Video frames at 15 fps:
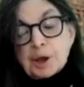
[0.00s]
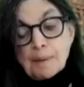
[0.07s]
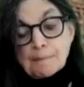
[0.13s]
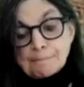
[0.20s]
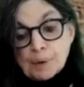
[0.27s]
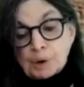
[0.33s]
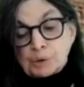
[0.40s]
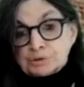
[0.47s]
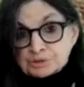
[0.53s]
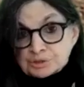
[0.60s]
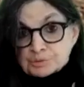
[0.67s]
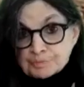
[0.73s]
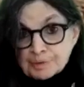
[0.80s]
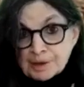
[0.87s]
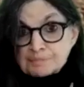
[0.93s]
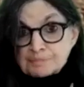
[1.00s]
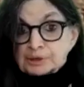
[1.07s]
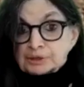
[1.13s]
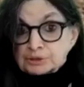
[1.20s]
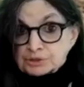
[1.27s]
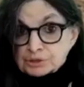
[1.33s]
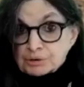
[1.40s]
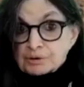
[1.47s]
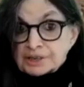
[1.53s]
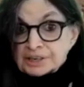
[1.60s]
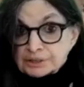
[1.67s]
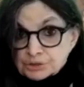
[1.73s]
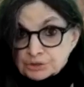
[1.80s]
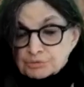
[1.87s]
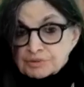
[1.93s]
Most people
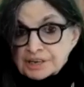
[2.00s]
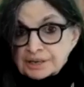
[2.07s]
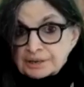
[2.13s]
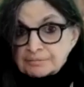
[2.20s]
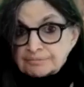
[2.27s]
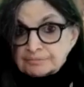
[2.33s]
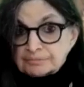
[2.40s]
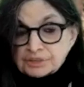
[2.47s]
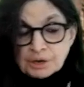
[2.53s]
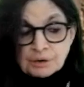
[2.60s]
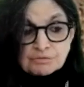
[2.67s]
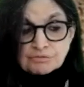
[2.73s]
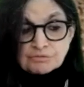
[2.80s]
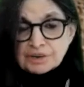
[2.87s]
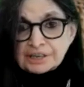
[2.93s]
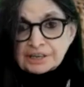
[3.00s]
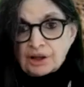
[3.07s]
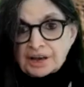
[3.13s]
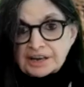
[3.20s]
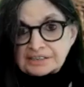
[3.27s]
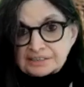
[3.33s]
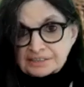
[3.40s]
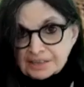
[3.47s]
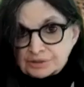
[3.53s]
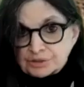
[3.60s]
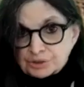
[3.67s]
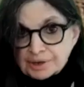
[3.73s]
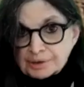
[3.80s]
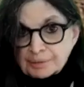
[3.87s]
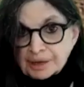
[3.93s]
during dream don't realize they're
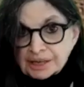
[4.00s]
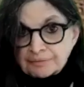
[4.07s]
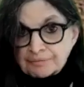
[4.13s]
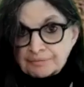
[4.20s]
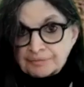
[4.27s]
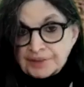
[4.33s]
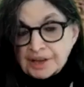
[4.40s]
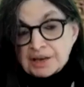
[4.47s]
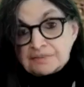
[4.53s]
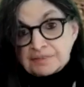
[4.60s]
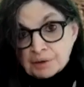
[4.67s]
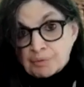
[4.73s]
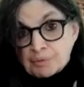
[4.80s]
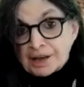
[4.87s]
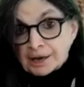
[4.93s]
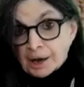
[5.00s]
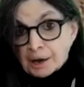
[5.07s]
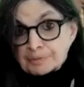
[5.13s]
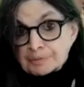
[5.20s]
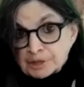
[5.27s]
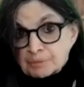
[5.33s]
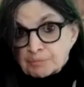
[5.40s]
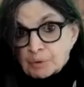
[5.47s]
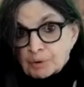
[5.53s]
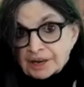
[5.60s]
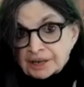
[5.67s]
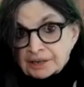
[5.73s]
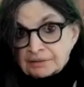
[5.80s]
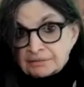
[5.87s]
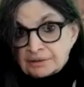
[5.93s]
dreaming. They wake up in the
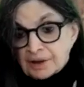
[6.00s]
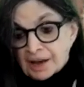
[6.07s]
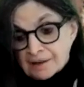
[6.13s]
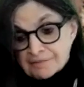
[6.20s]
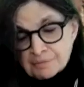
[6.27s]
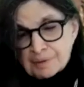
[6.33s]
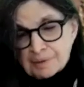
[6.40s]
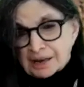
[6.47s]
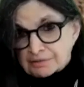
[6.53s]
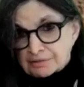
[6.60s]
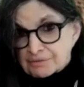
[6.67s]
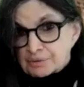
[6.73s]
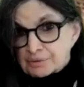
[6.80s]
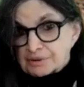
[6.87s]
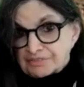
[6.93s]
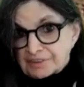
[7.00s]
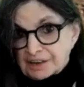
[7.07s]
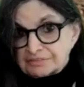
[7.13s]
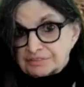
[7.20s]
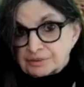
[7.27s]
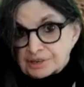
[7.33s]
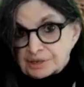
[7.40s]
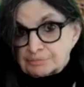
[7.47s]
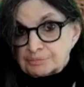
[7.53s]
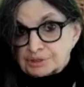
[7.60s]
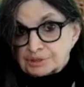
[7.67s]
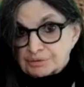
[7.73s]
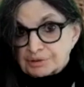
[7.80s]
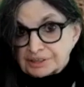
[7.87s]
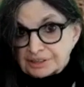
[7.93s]
morning. You have about 4 or 5 dreams
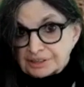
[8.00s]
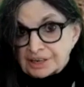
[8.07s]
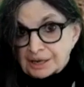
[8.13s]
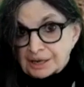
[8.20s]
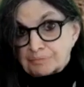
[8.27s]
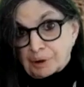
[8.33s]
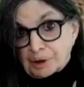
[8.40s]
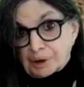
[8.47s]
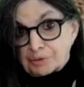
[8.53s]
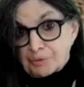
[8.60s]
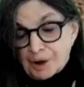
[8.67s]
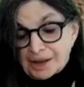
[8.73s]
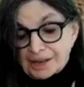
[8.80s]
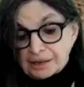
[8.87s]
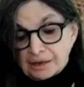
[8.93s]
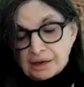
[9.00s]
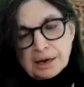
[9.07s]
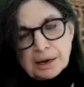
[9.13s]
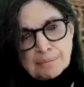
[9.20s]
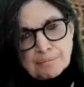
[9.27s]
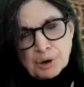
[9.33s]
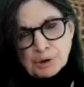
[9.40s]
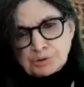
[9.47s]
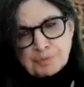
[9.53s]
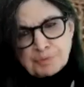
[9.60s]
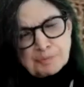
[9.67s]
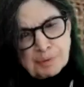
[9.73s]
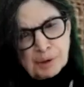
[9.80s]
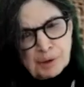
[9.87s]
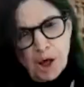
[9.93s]
during the night, by the way. Most
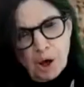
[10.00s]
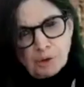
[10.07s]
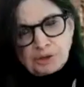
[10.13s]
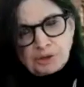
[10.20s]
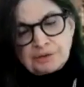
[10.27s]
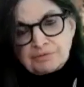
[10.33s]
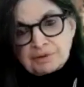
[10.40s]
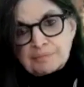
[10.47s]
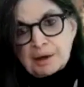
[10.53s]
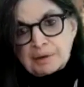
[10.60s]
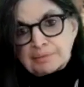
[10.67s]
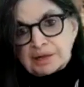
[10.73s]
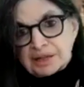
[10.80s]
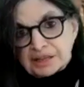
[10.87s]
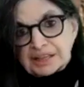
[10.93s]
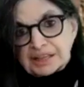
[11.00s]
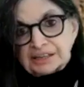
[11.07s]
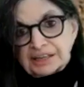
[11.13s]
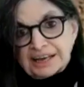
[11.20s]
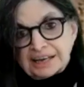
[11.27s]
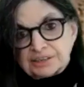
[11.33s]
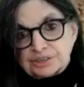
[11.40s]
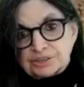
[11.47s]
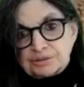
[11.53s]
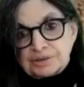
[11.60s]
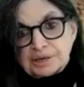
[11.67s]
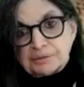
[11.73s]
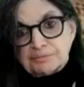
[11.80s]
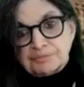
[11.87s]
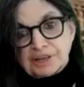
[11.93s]
people only remember the last
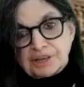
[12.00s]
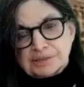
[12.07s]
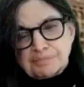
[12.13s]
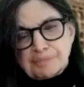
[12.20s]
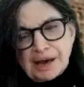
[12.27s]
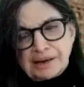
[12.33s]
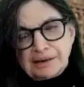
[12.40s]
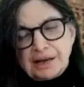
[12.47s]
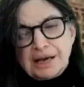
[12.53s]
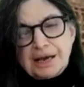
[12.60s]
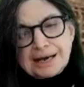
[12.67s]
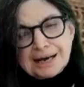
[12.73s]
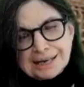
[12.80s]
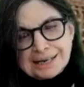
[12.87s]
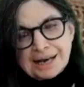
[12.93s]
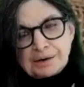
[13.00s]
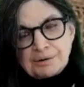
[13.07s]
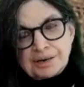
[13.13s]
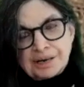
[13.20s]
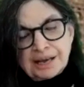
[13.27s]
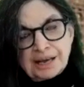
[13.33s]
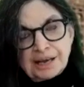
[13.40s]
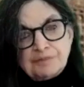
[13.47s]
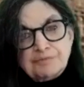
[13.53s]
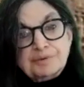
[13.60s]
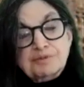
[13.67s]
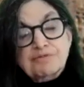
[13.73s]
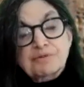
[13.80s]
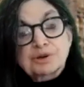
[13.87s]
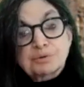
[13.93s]
dream. That's about an hour and a half
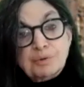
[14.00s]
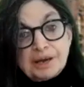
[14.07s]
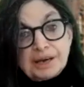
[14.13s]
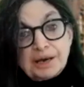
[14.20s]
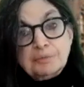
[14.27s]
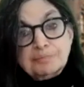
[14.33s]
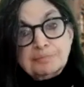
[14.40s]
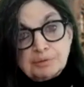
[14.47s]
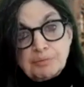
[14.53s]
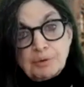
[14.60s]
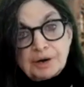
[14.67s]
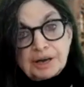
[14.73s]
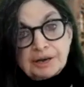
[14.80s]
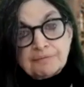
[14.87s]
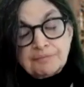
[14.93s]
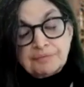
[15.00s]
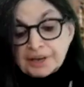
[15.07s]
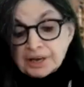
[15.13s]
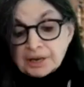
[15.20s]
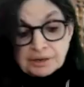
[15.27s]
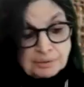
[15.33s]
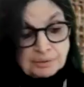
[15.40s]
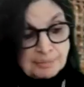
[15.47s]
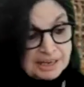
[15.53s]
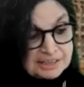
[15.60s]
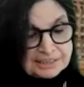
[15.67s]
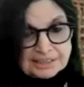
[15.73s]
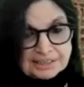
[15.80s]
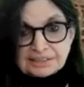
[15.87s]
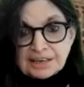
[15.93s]
before you wake up in the morning. You may
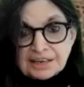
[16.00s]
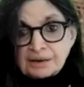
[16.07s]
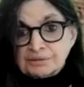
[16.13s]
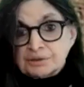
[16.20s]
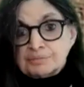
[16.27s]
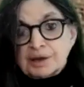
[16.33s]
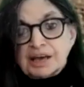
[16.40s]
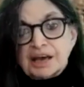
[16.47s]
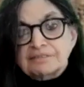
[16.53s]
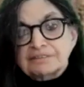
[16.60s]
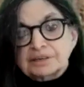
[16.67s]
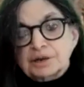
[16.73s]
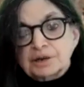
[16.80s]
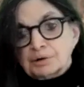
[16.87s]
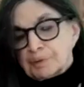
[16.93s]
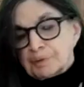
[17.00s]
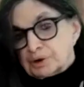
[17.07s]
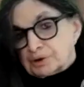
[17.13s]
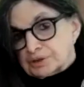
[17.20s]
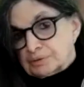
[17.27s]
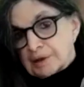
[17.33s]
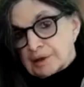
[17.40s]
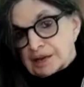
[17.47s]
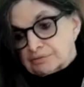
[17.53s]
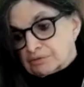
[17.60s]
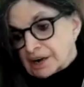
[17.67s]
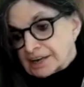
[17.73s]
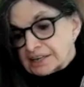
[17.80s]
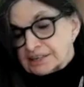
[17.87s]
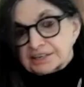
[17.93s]
sit down, you may have a notebook, you may
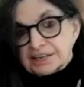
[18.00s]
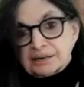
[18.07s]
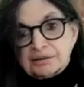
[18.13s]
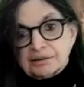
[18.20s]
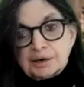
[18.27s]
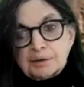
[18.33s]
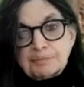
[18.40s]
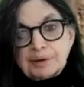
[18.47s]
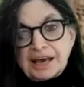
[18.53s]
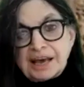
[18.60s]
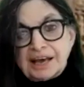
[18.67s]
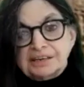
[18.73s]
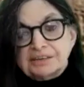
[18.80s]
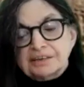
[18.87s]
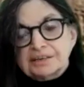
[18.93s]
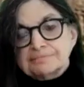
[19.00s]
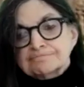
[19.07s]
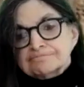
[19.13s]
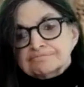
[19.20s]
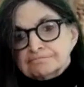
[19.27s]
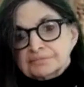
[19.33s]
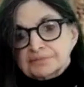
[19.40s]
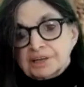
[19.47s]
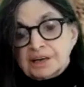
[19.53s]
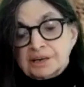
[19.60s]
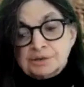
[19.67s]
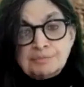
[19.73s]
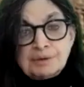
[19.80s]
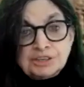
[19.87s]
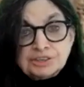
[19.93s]
write it down on a pad, and
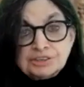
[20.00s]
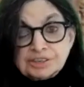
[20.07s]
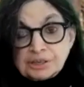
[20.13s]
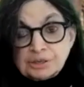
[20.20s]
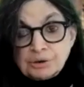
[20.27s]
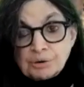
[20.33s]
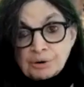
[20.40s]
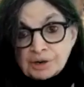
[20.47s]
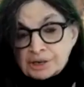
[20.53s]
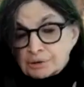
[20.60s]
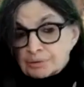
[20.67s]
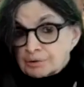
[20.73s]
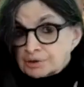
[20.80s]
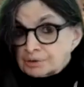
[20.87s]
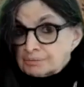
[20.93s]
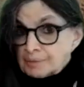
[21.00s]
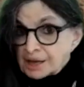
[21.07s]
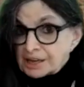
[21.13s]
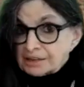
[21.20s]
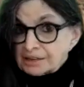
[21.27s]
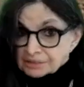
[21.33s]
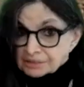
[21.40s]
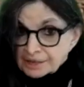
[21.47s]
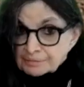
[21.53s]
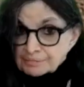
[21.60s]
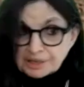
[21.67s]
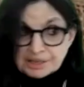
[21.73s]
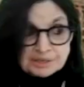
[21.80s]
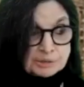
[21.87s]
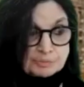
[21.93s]
you may just ignore it, or you may, like
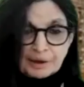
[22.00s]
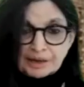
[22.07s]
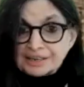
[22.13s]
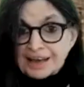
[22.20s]
me, spend